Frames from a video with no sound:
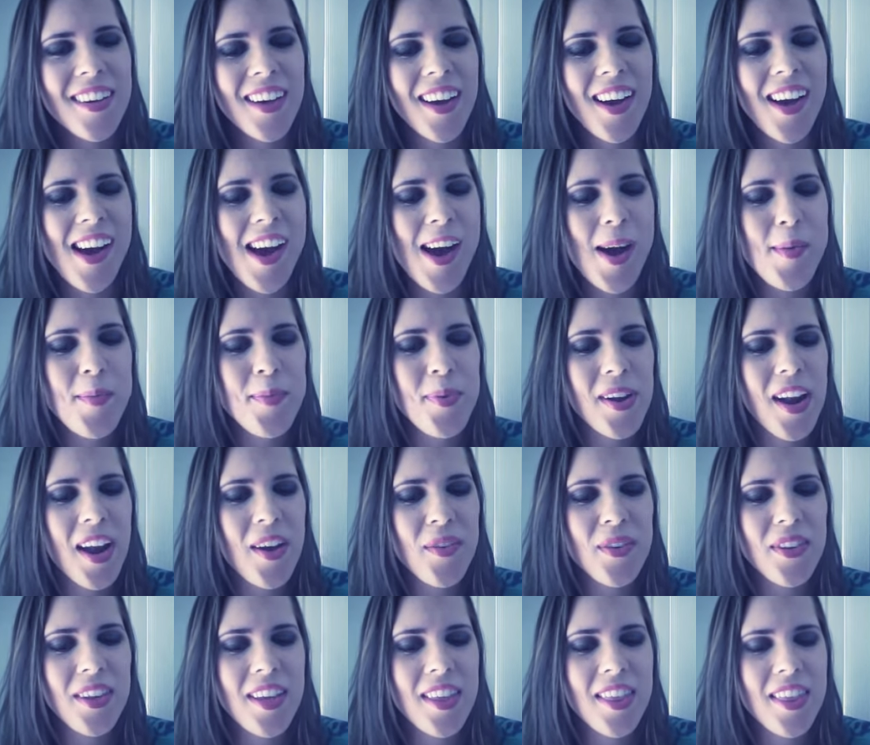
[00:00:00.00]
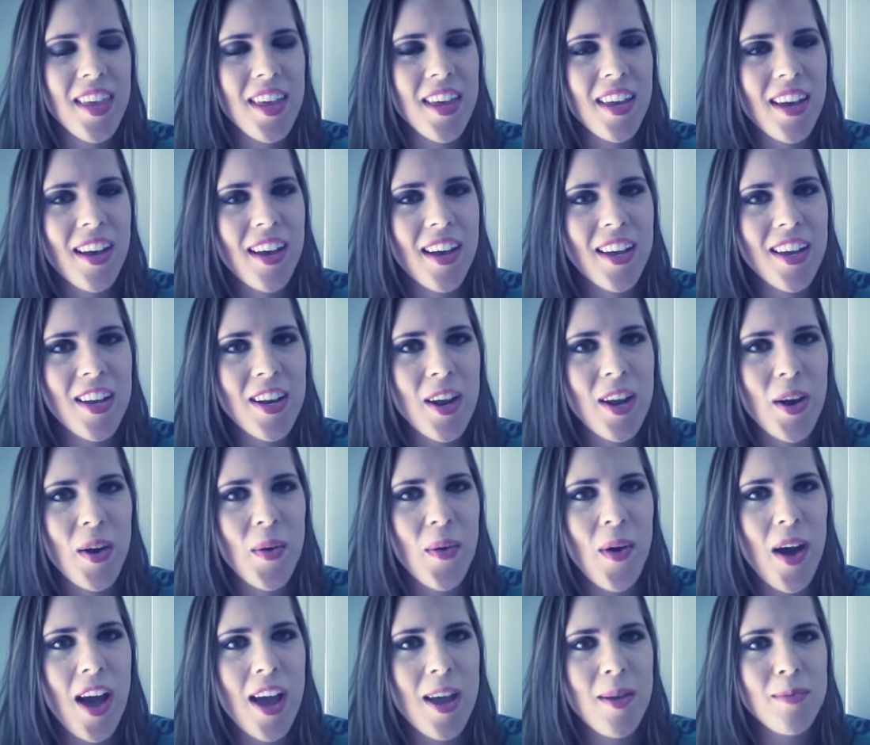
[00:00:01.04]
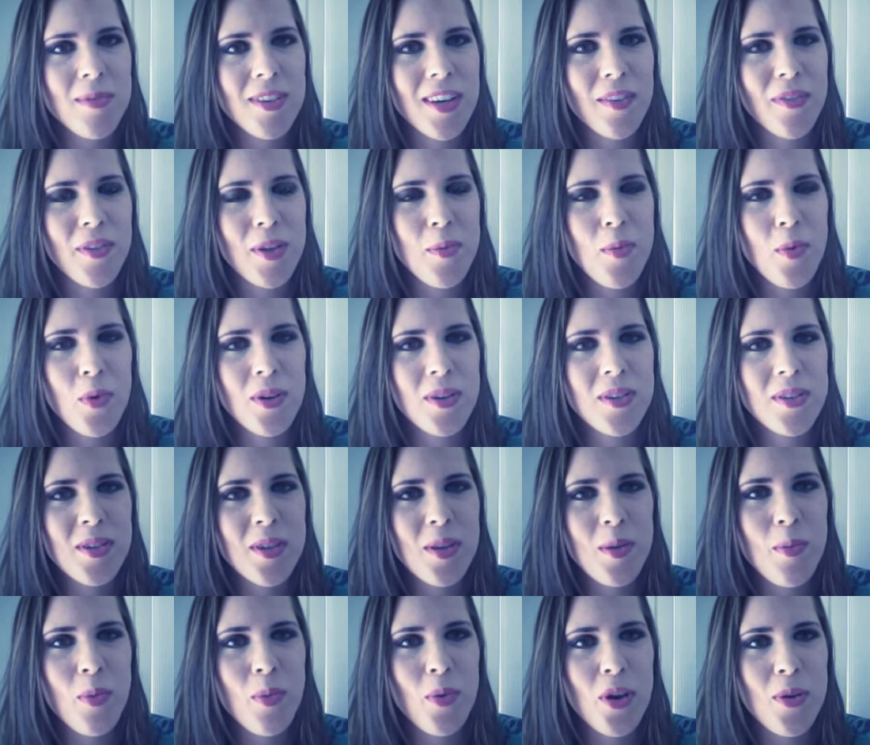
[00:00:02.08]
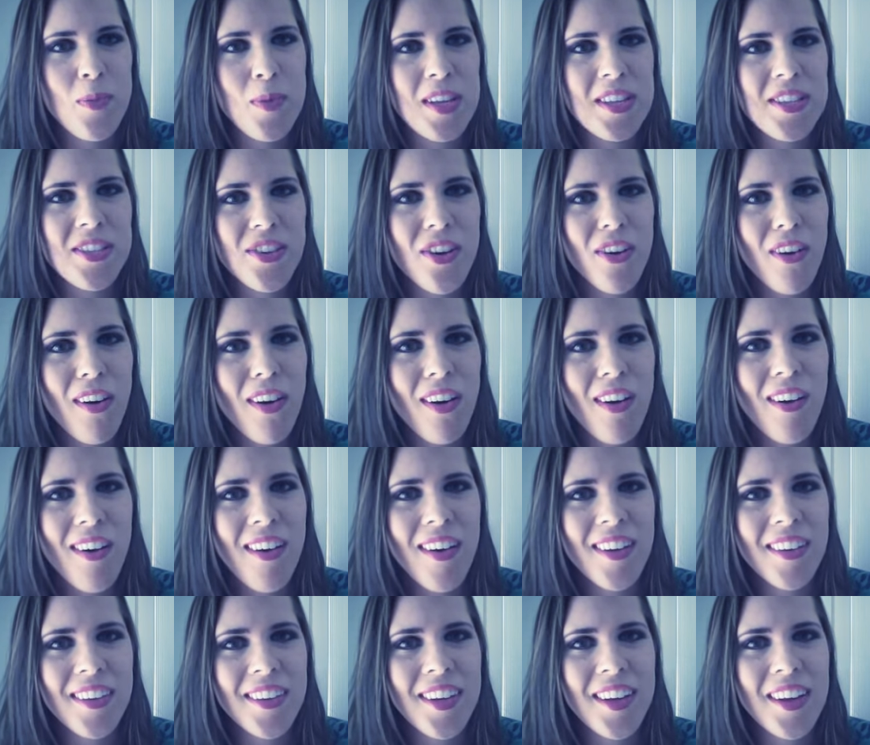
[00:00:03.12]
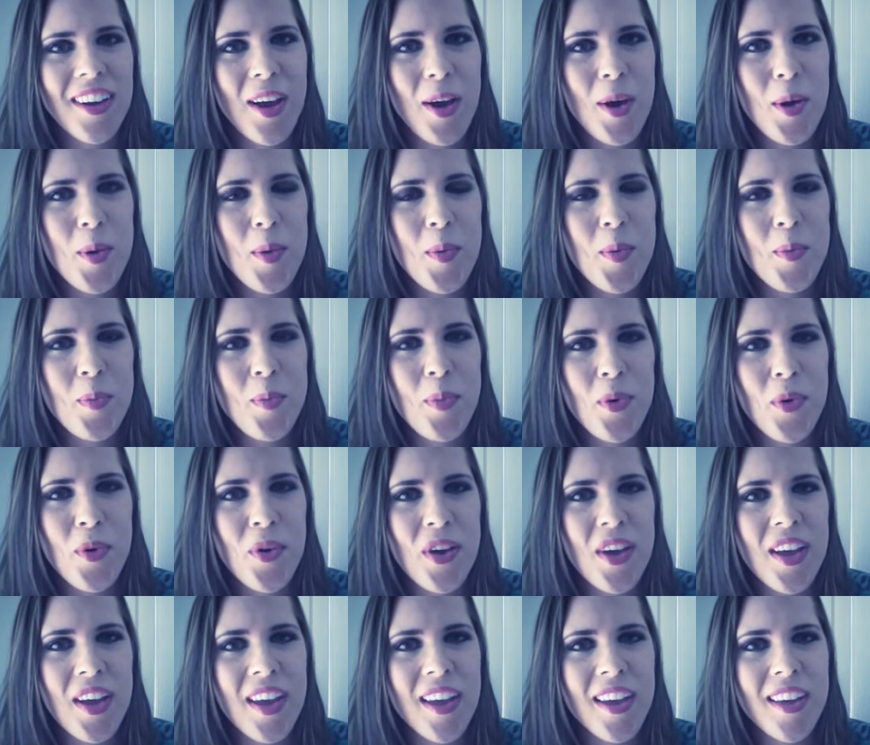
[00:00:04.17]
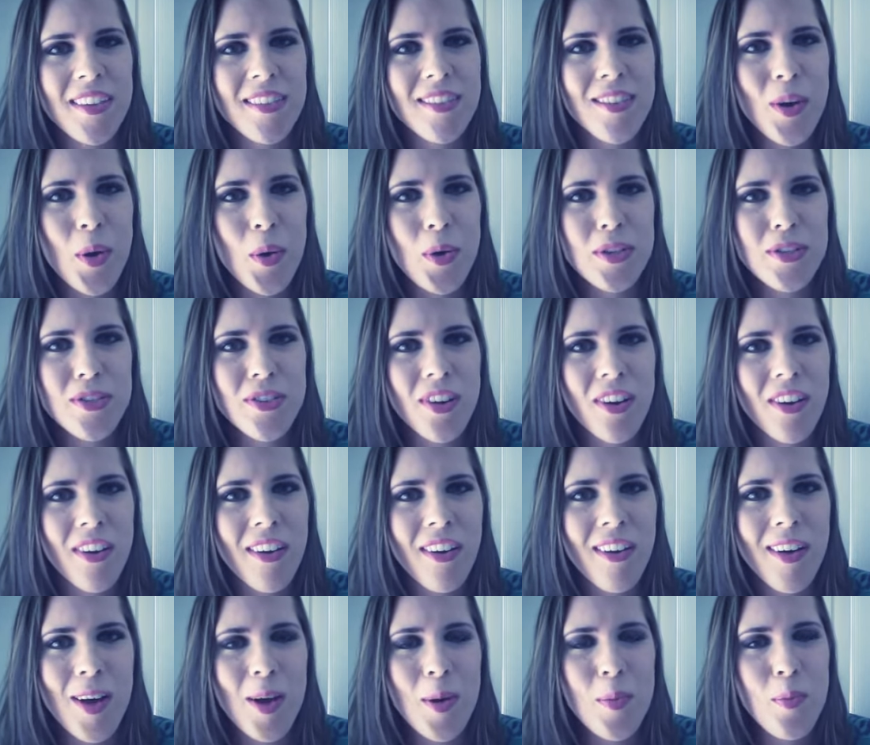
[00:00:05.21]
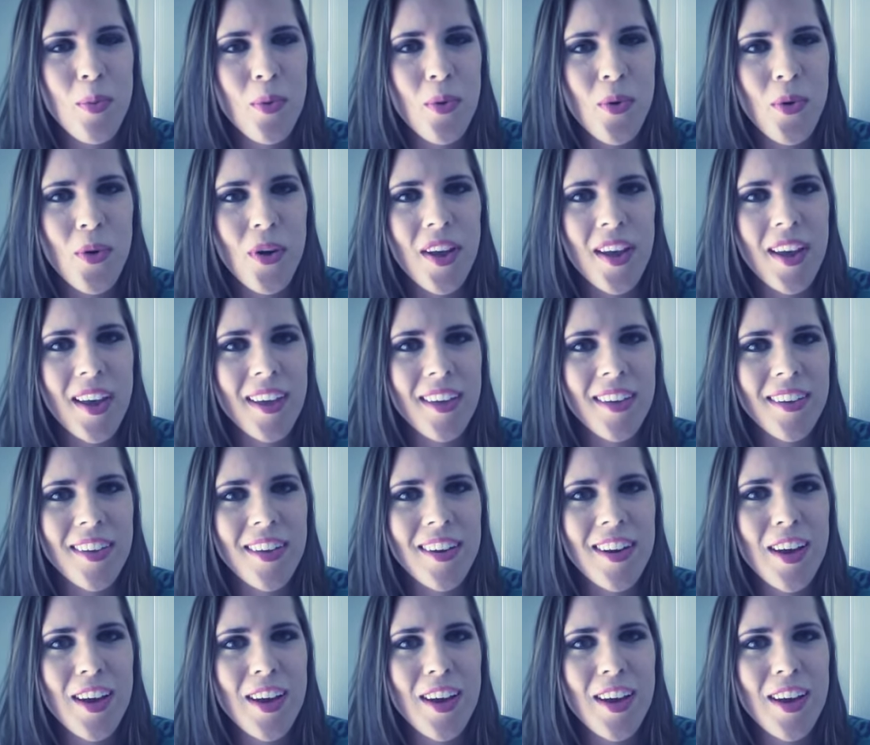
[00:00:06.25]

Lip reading: But I really think, you know, I'm definitely more into the boy meets girl, you know, boy courts girl, boy, you